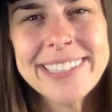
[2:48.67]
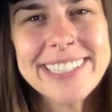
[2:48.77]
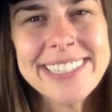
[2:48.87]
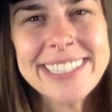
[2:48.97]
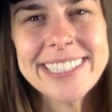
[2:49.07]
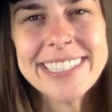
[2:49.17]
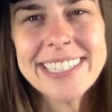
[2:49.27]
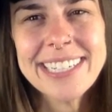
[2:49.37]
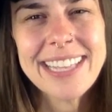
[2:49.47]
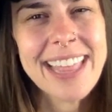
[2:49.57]
is it
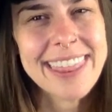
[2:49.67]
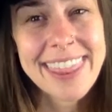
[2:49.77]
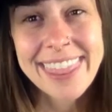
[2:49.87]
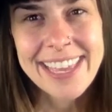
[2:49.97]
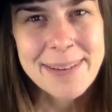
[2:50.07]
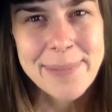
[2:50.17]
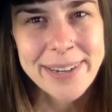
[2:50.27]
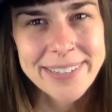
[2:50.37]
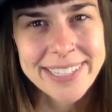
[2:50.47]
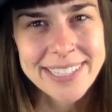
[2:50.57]
and think
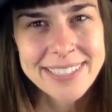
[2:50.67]
about it.